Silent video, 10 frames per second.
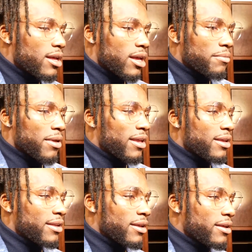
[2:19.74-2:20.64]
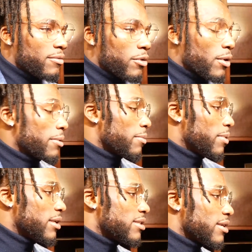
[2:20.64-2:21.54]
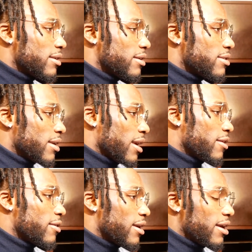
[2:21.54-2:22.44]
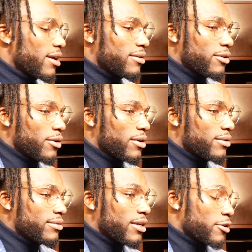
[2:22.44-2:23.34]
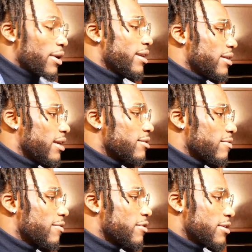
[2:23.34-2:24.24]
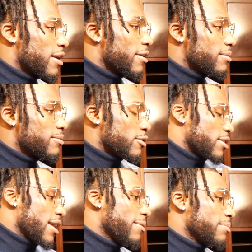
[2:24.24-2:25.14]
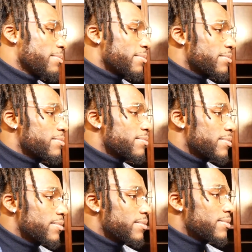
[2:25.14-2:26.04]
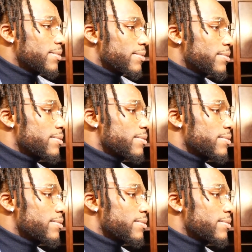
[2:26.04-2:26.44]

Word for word: um, and and we were able to put together uh, you know a great collective effort tonight. Seemed like tackling was really good today.